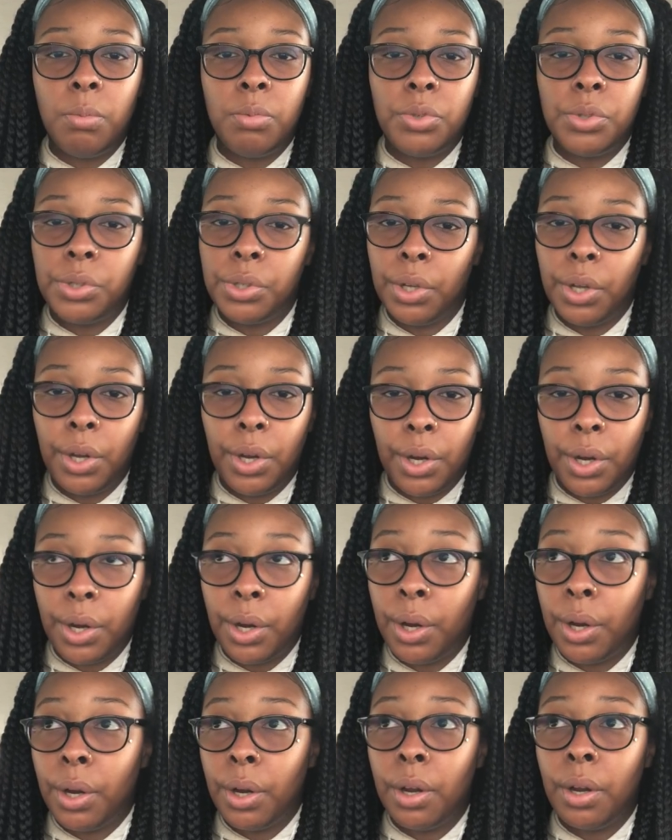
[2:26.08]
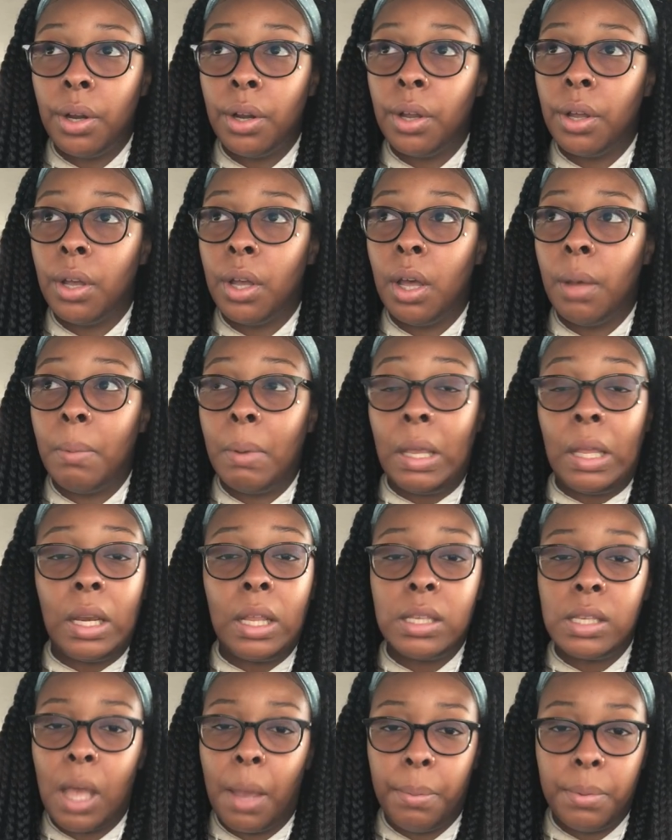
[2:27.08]
sugar,
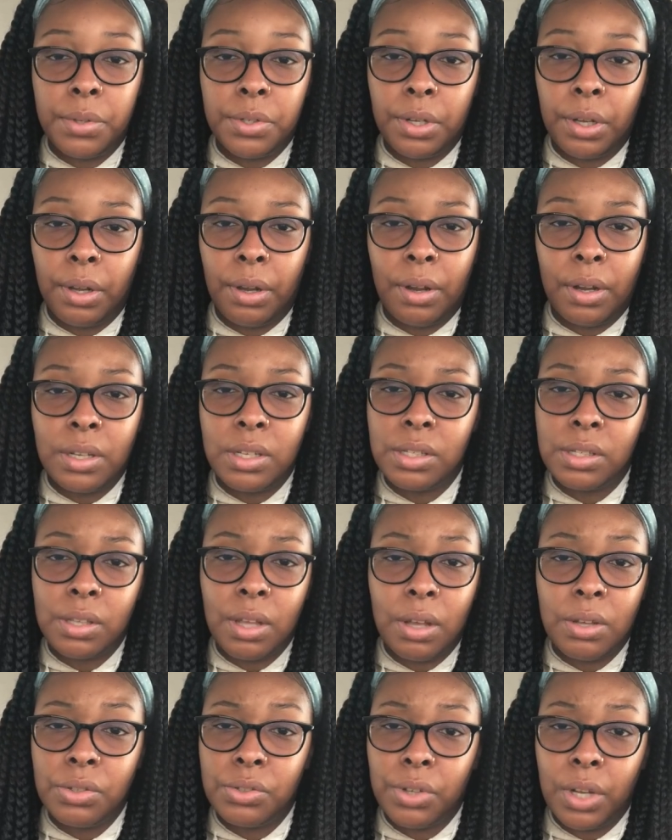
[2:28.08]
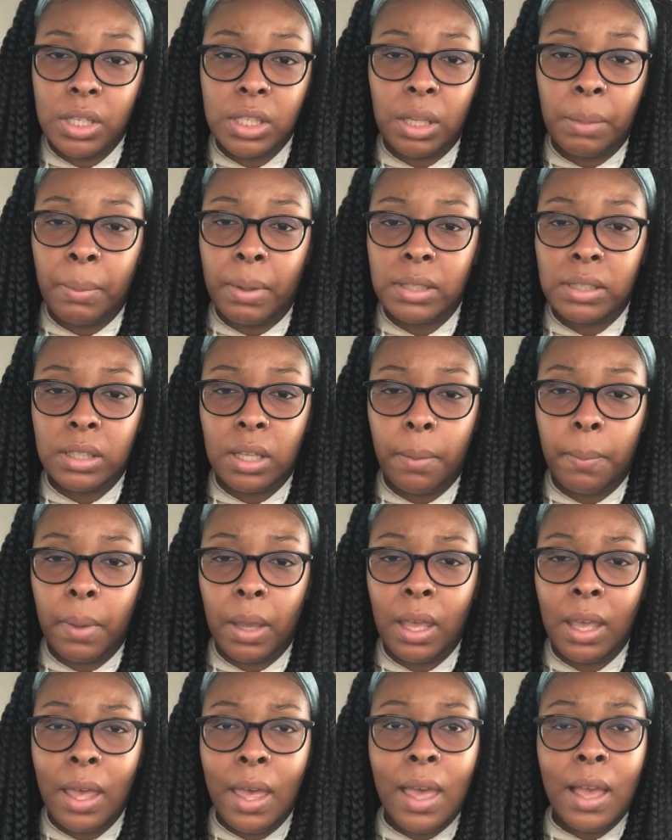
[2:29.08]
any type of sugar. It just goes straight to my
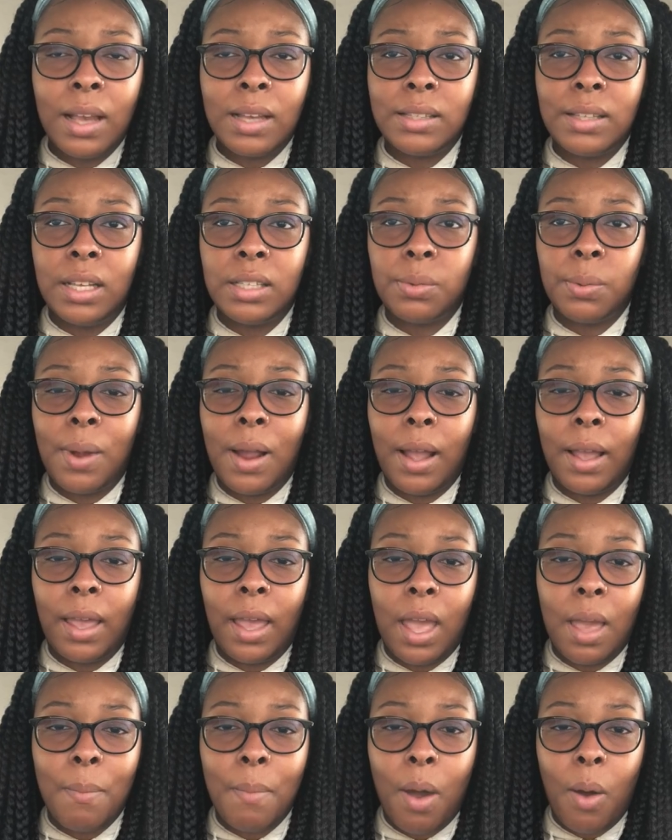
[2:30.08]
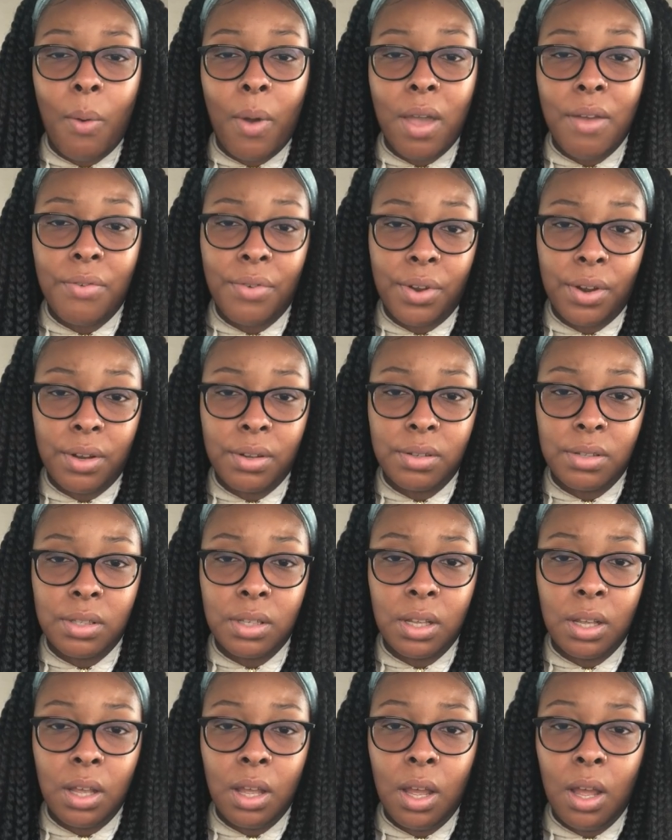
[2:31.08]
stomach because that's where I gain my weight
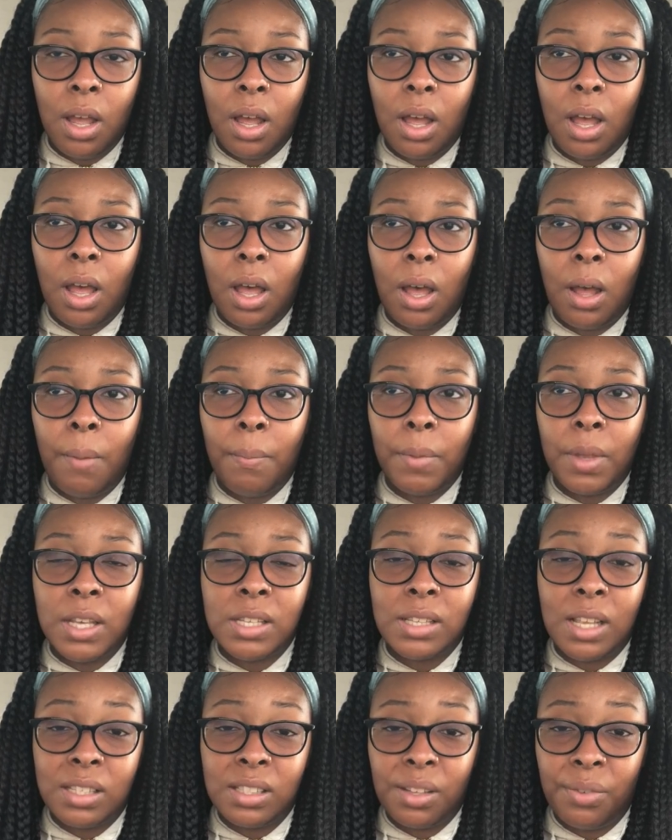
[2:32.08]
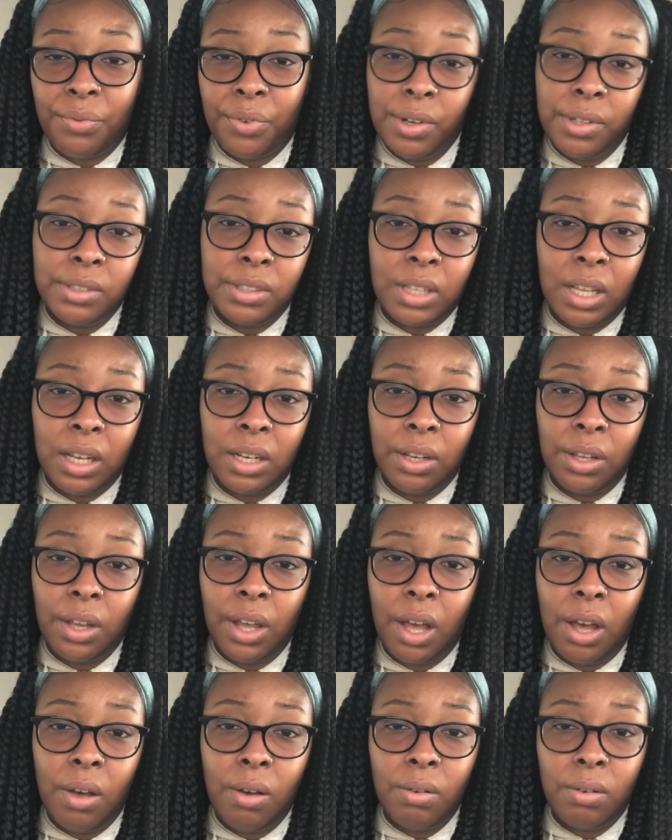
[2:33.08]
first. Because that's the first thing to
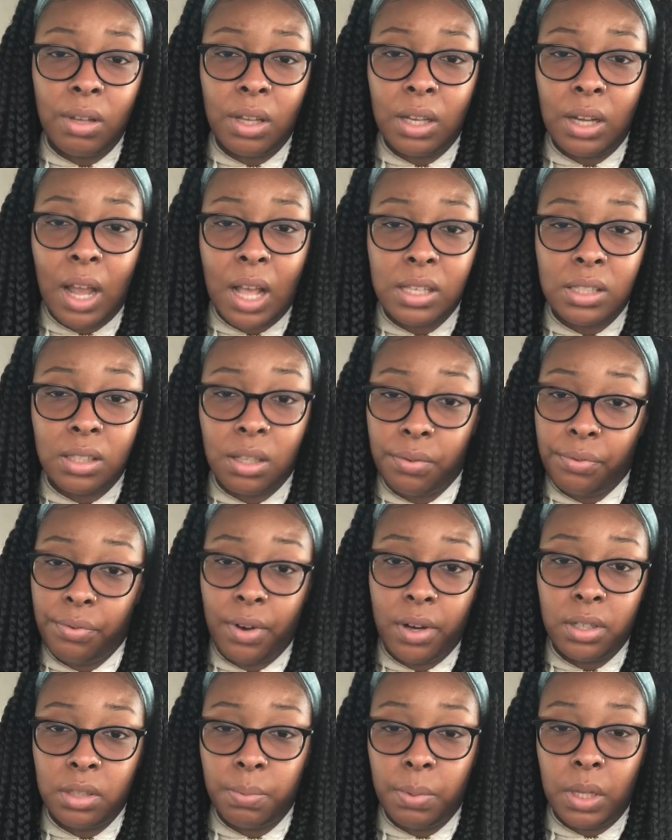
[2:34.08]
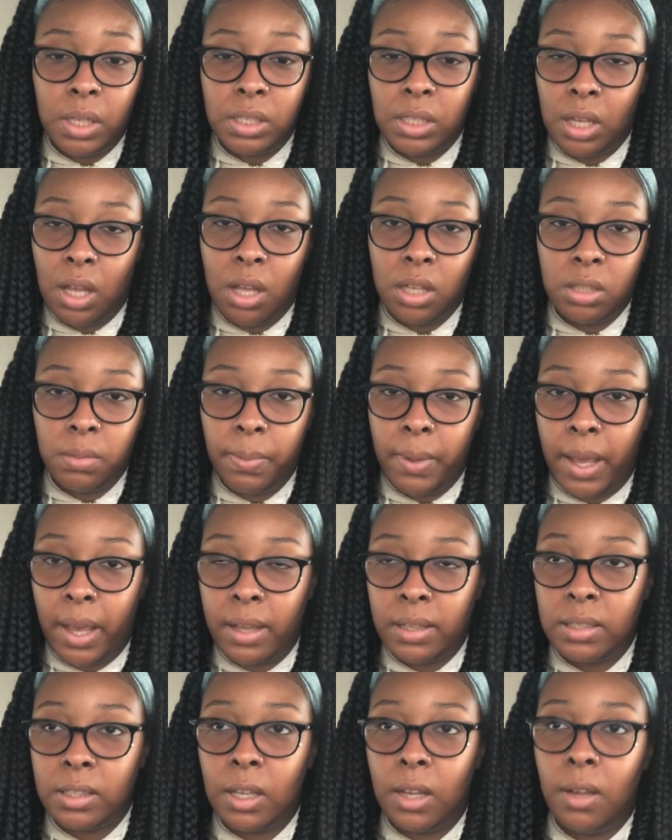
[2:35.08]
go, and that's the first place it goes
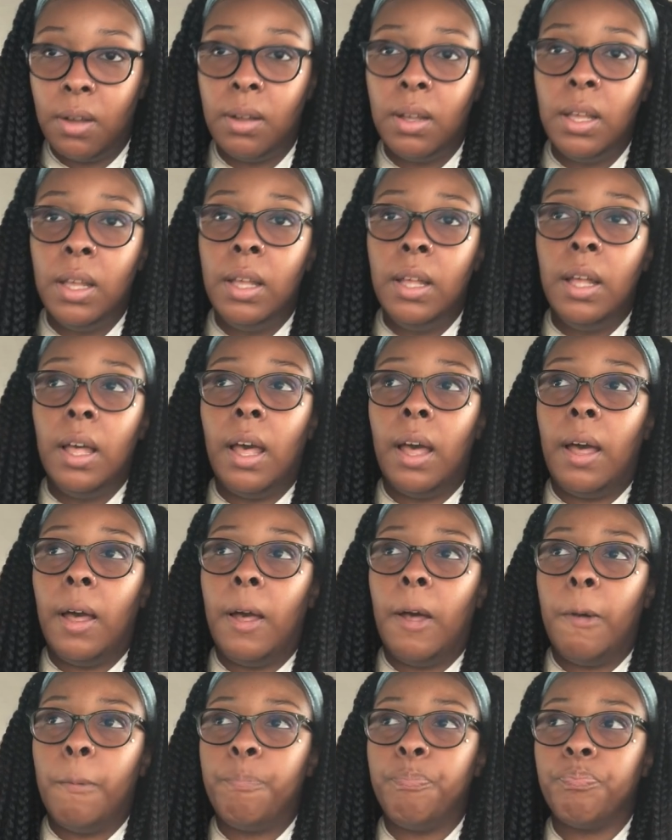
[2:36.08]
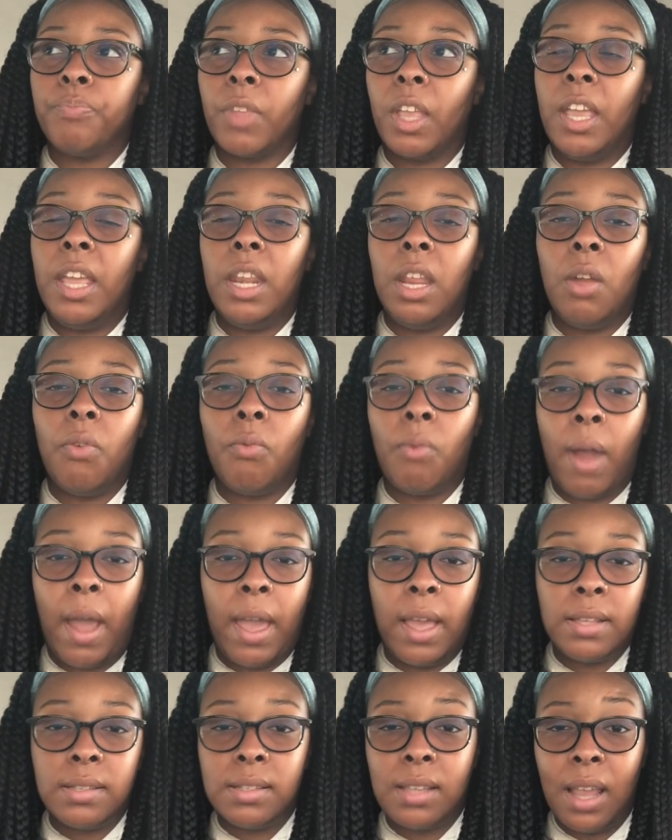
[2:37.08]
back. So eating
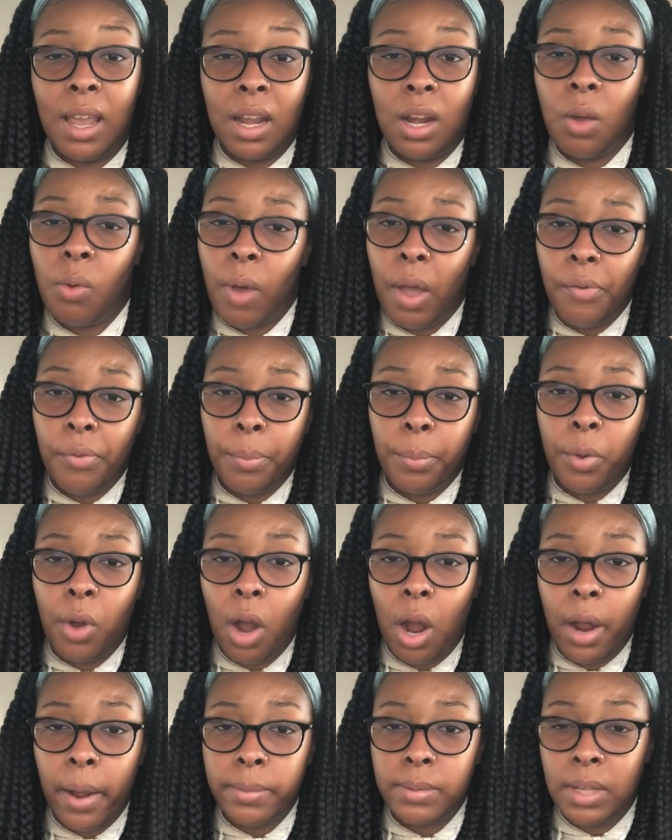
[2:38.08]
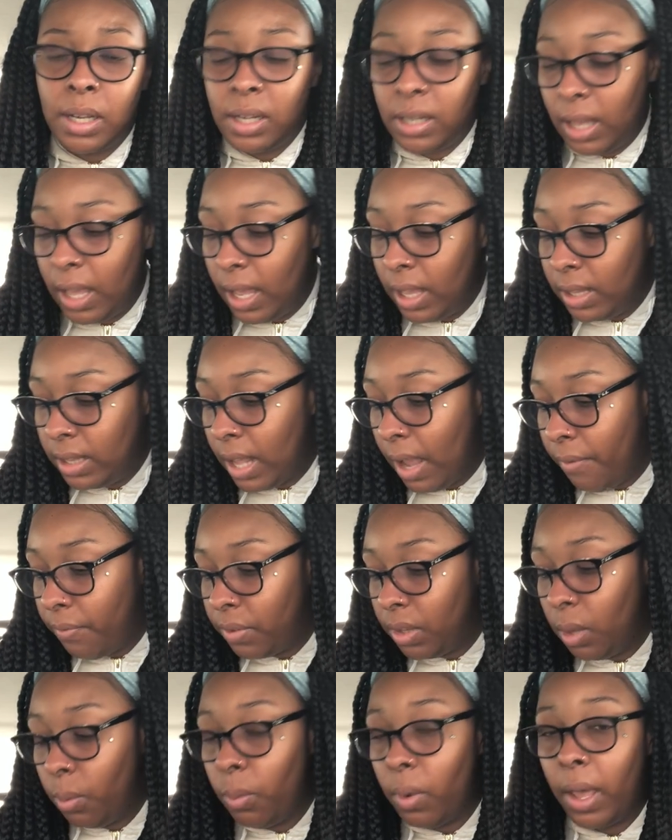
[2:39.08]
right, staying away from carbs, I think
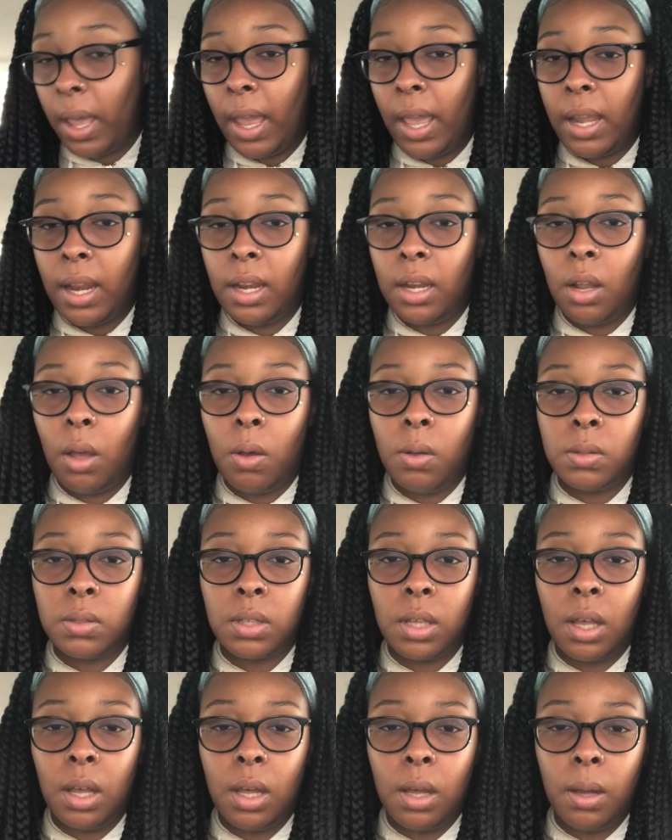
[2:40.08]
definitely will aid in those